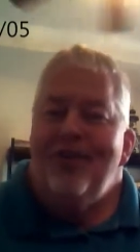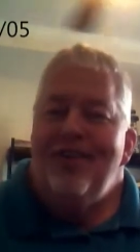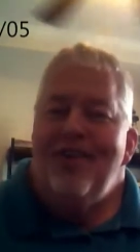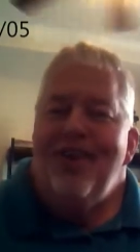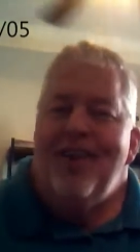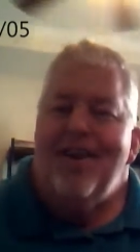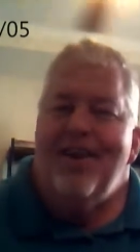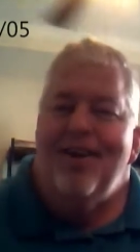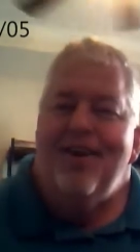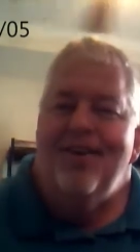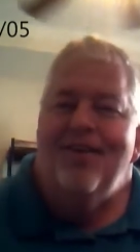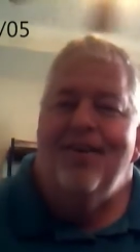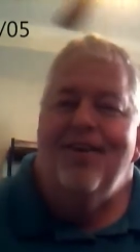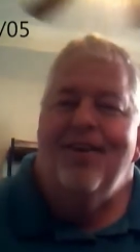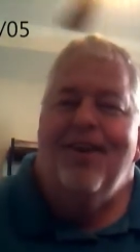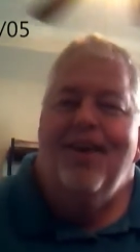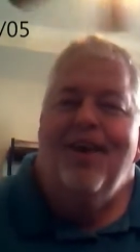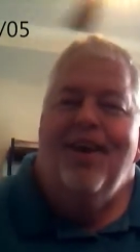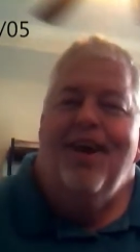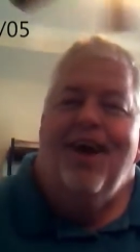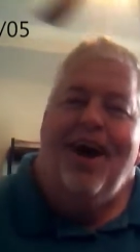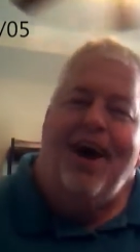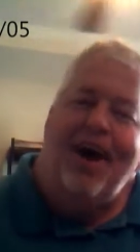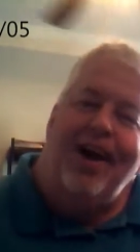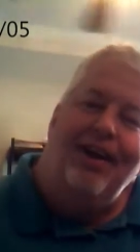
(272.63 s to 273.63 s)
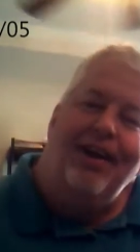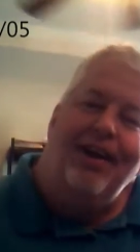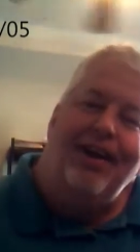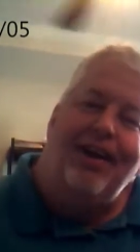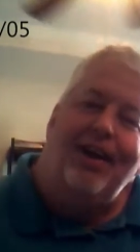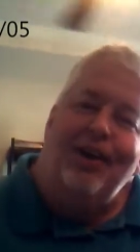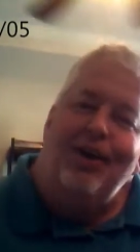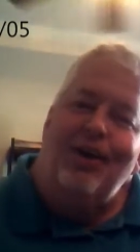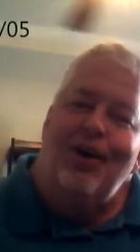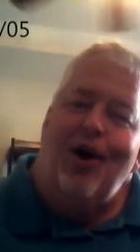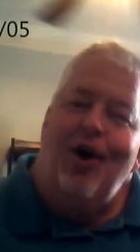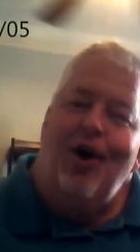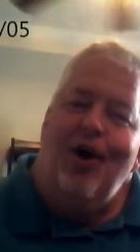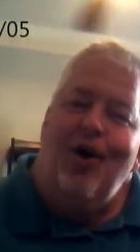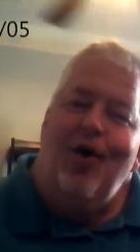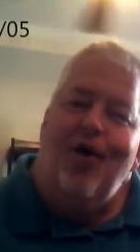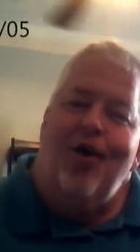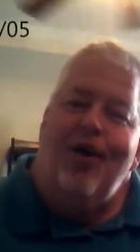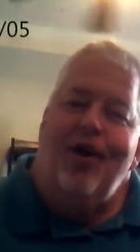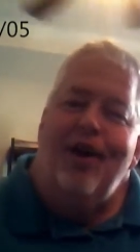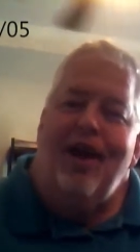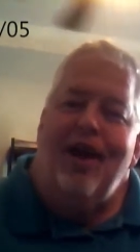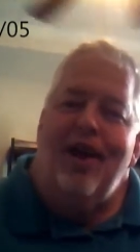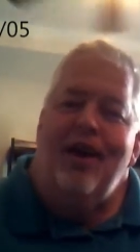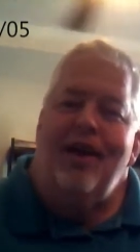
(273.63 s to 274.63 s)
down, I can go
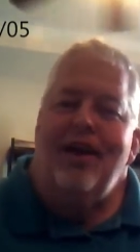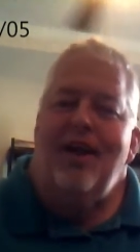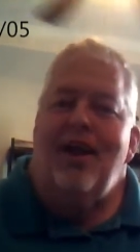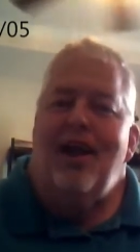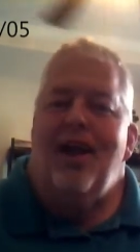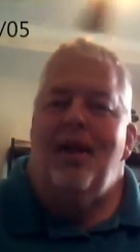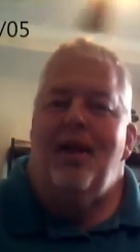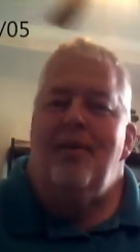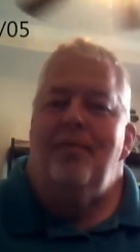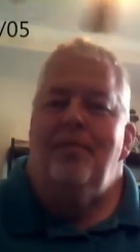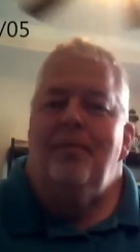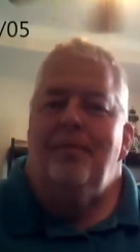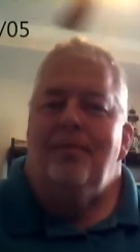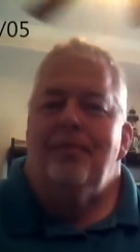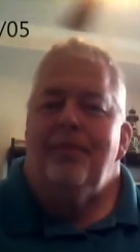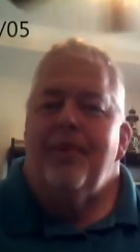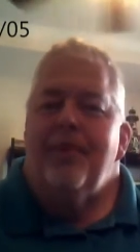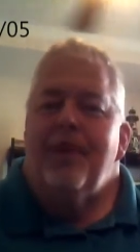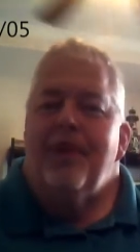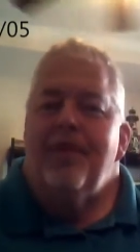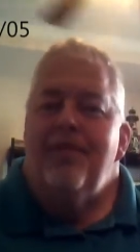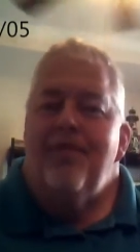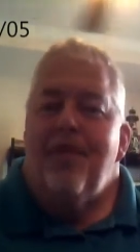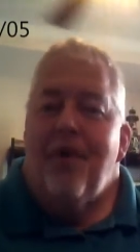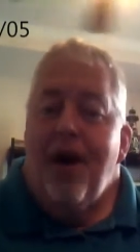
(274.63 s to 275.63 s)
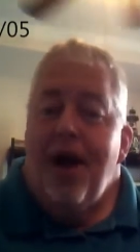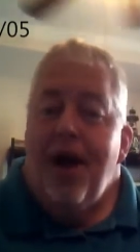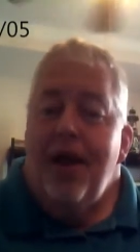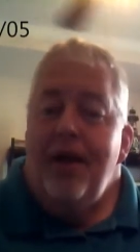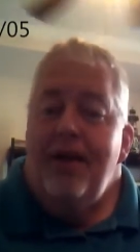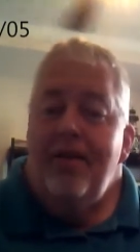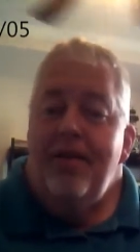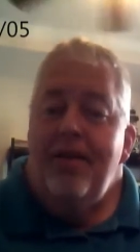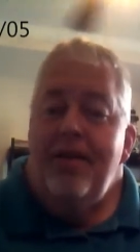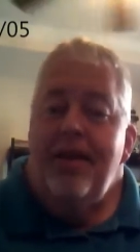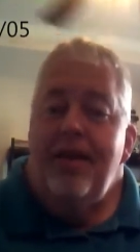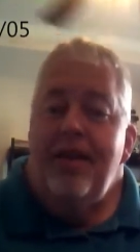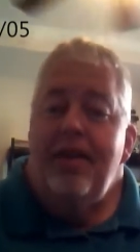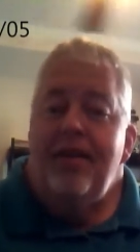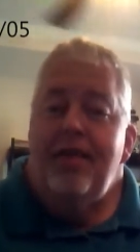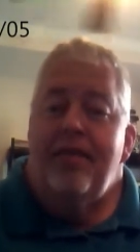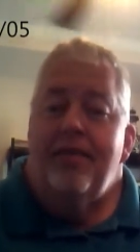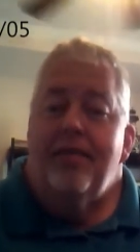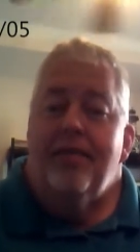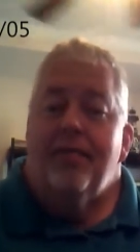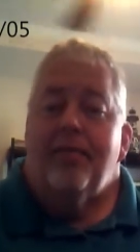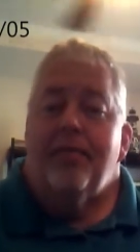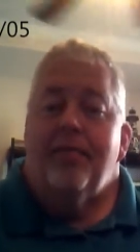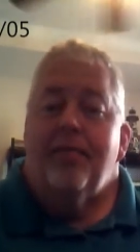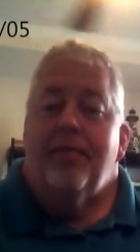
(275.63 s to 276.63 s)
and I can find
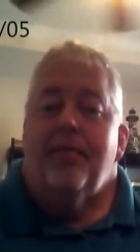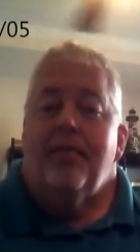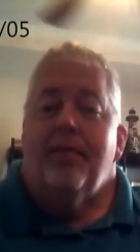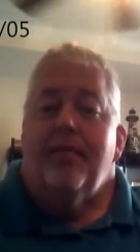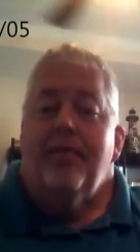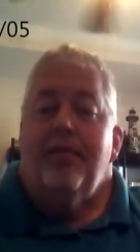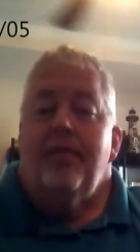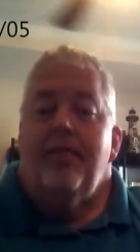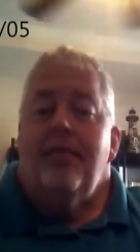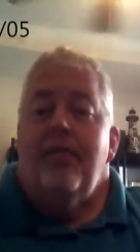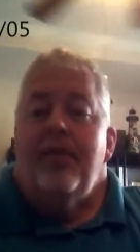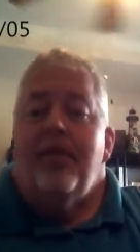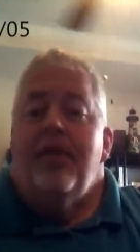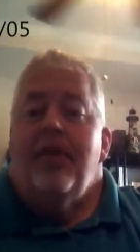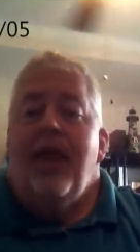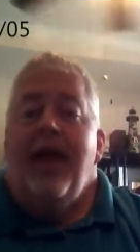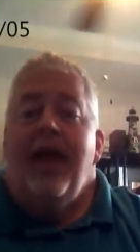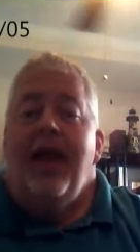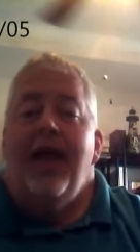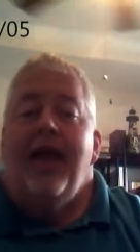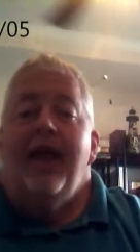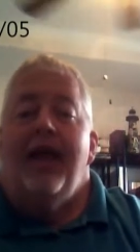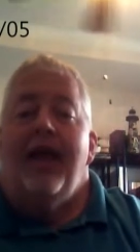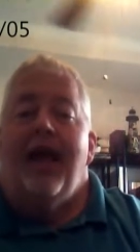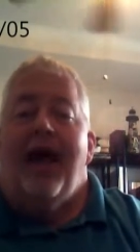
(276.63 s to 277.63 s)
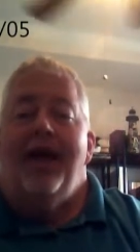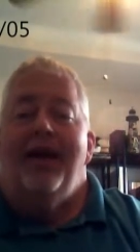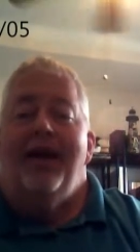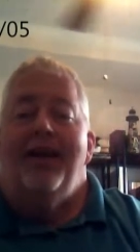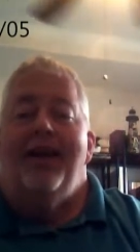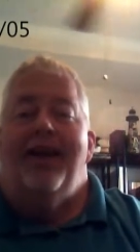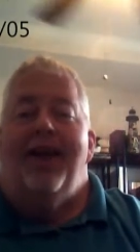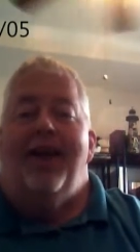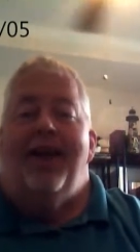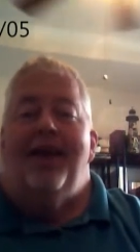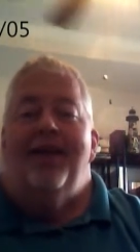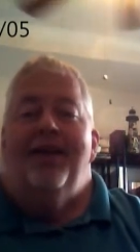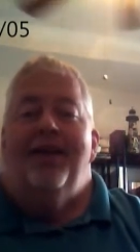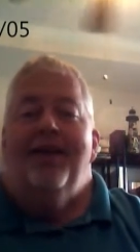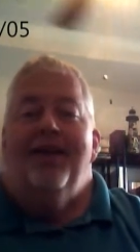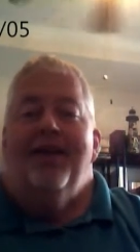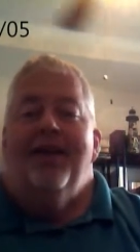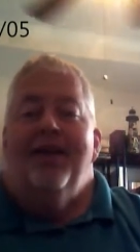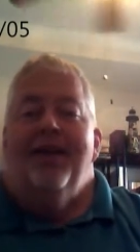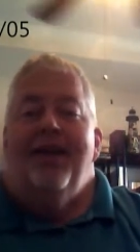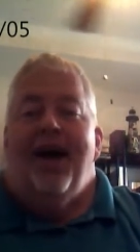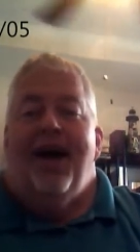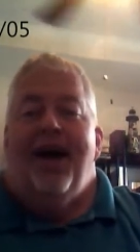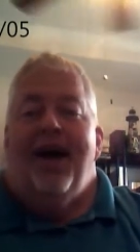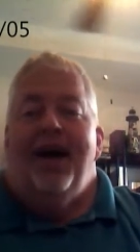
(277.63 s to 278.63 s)
these and I can
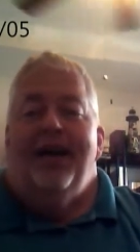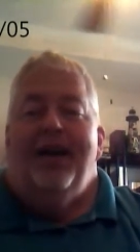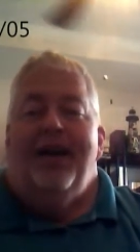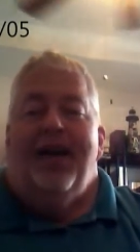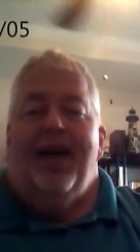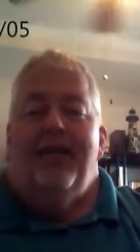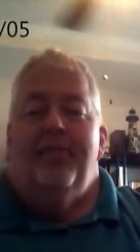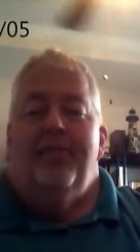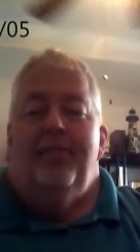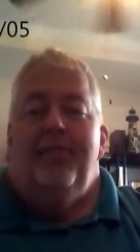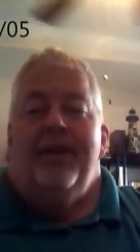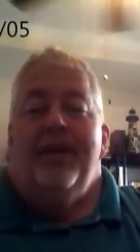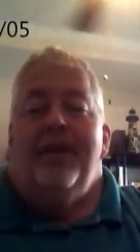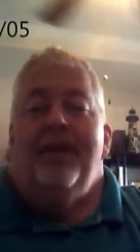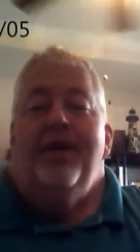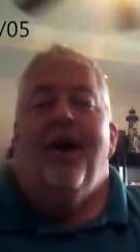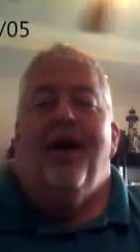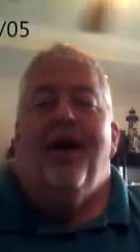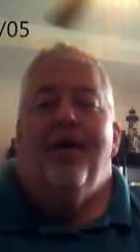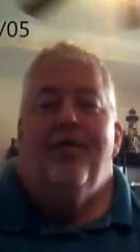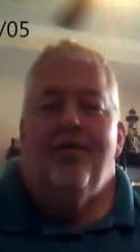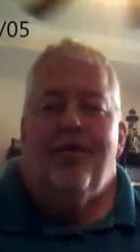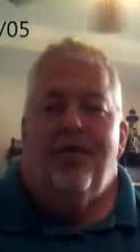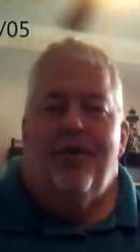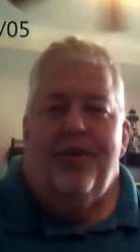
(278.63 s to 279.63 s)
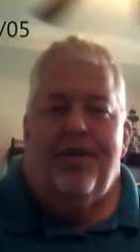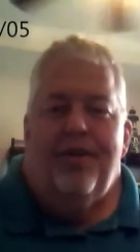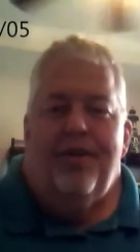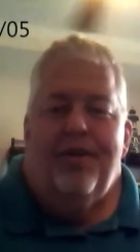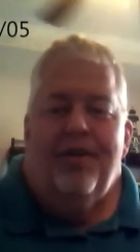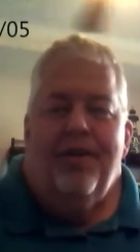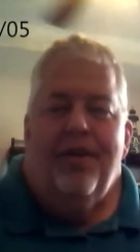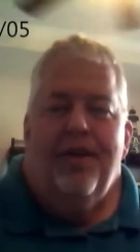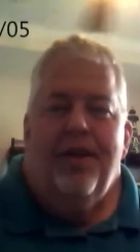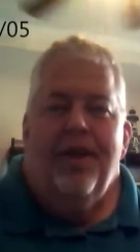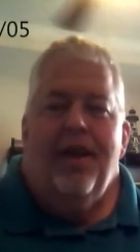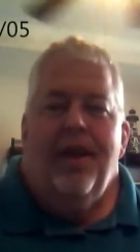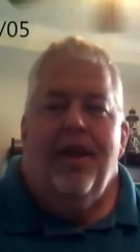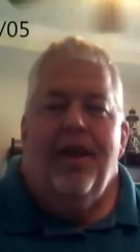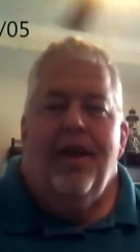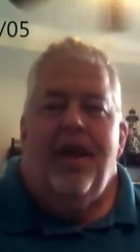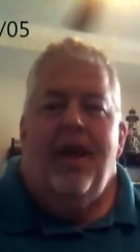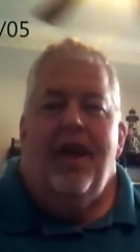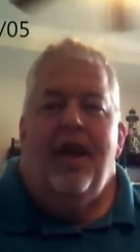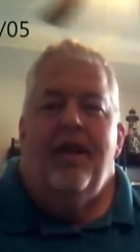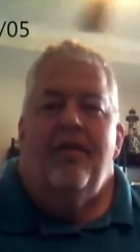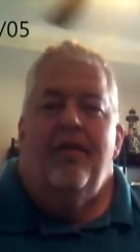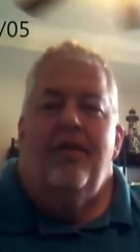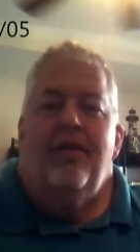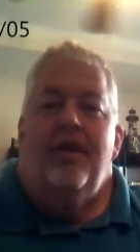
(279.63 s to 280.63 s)
I can be comforted.
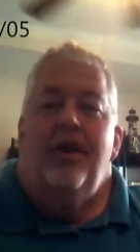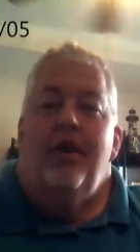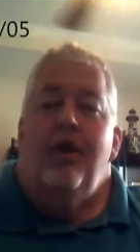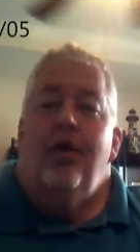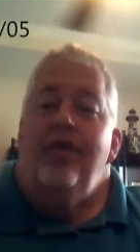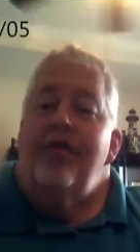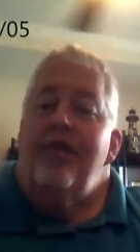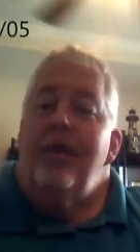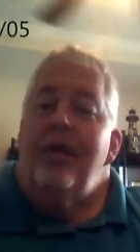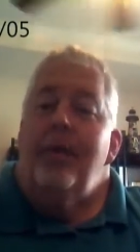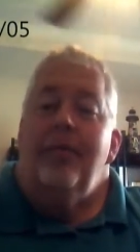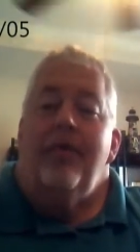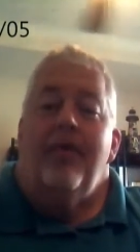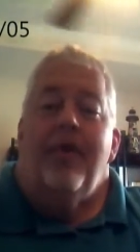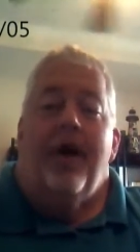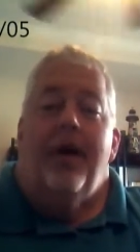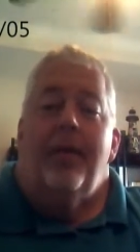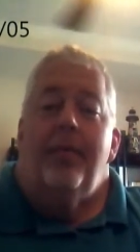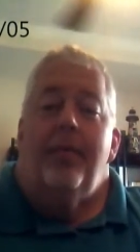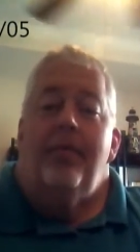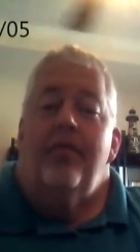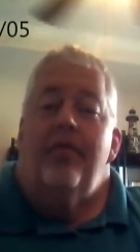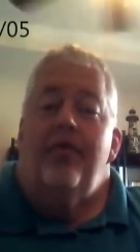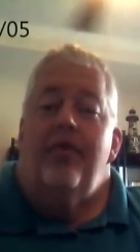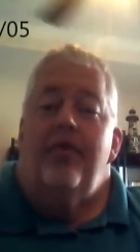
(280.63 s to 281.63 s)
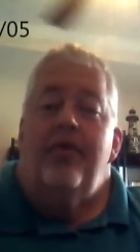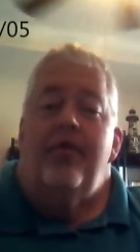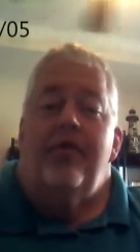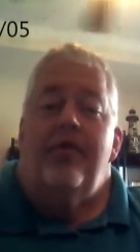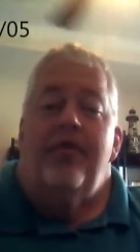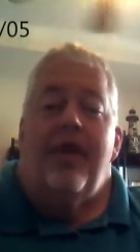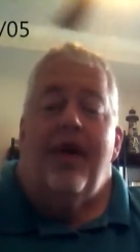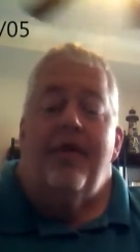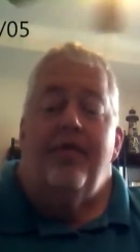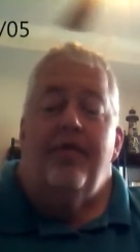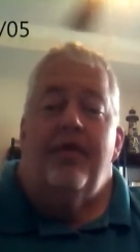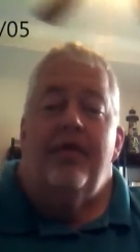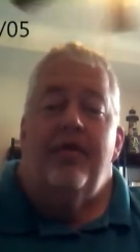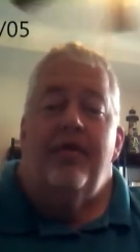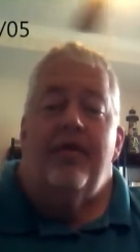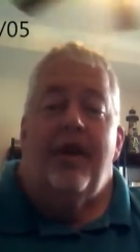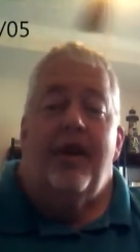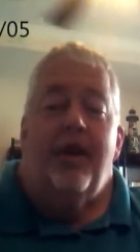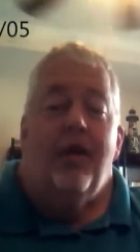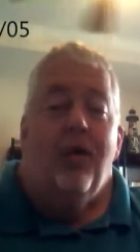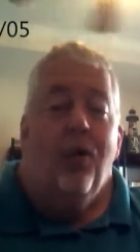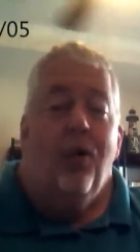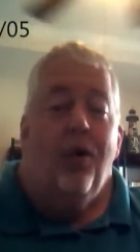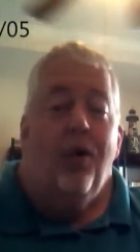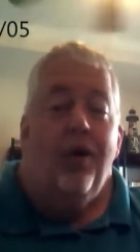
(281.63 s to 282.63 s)
And you know, sometimes you just have to say,
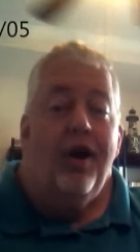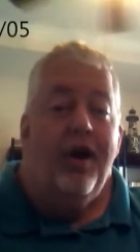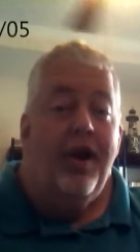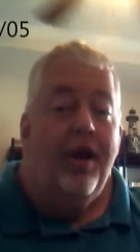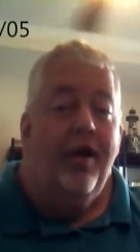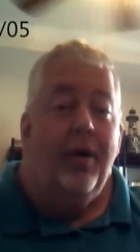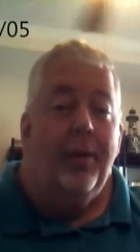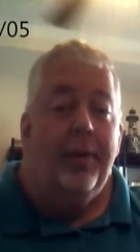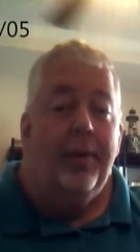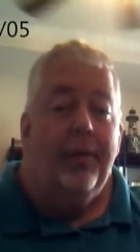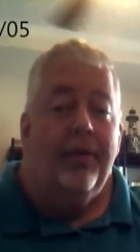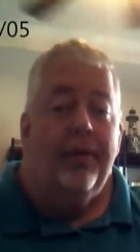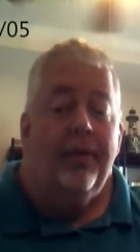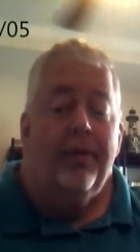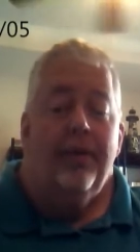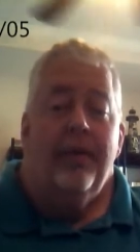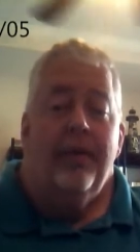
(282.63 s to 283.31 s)
"Lord, help."